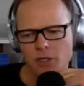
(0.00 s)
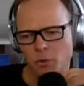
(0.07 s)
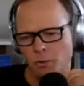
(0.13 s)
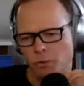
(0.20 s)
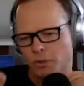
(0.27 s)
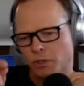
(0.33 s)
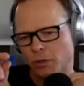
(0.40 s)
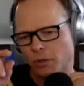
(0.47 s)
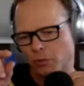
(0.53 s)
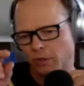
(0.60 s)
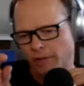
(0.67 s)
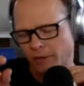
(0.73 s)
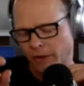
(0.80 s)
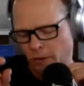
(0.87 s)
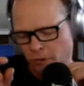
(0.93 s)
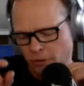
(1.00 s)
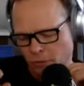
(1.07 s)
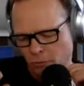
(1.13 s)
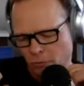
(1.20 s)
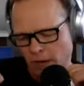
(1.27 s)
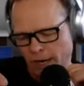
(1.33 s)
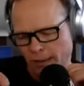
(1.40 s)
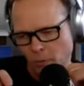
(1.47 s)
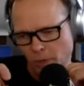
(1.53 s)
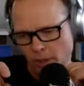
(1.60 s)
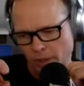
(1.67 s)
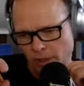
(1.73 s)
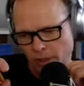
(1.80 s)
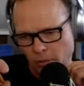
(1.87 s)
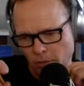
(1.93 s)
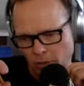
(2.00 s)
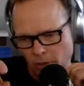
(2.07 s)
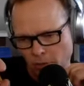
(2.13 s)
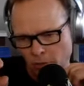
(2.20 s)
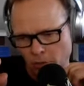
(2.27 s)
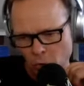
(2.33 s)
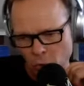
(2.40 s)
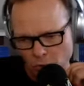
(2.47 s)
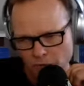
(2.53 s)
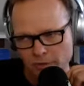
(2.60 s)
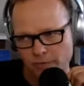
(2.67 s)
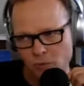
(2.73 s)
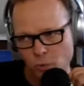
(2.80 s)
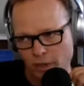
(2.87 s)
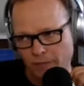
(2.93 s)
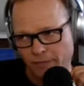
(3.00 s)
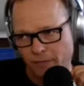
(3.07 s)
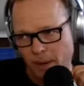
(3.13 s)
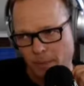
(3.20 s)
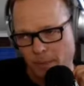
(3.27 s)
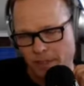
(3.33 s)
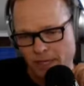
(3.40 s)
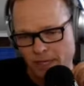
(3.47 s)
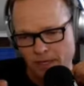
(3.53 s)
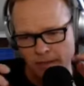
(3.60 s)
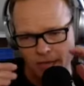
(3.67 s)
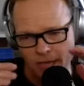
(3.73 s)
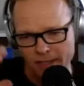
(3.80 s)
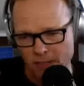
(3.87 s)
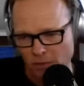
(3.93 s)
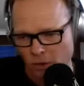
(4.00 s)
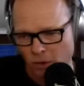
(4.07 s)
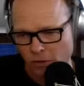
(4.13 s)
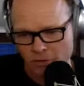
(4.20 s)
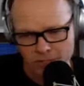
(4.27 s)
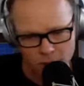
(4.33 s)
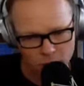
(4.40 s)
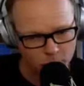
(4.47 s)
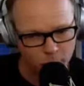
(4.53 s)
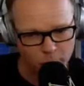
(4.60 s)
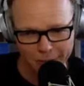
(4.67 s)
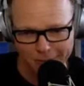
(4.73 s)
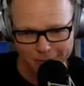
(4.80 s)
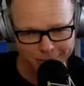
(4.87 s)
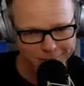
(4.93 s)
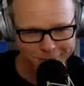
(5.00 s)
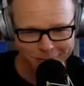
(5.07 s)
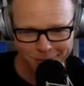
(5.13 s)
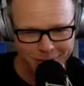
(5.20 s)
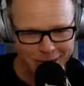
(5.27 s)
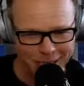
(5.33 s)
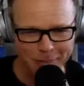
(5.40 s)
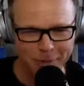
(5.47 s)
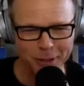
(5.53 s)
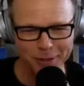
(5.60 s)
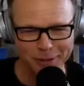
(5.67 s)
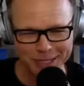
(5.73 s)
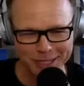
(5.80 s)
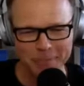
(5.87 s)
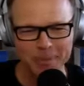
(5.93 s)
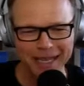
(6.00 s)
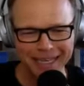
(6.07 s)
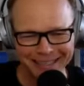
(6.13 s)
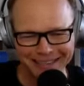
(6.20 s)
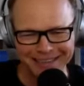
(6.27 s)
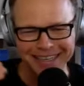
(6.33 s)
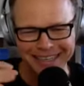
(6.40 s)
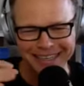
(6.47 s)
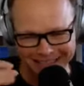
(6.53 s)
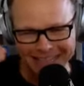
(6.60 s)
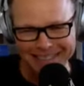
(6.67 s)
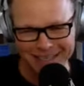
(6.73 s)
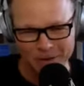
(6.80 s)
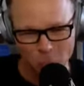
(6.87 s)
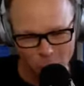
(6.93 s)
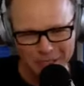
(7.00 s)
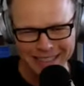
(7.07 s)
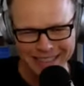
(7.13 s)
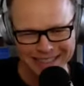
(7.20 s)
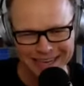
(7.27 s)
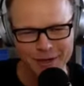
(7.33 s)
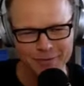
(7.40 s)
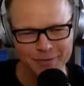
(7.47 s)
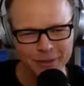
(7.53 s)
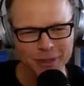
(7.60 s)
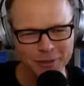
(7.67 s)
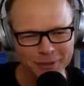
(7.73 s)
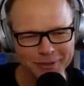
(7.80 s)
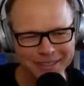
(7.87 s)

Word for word: So, so if I heard you right, when you go north of 25%, you guys don't all celebrate and crack a bottle of champagne. You, that's a warning sign for you.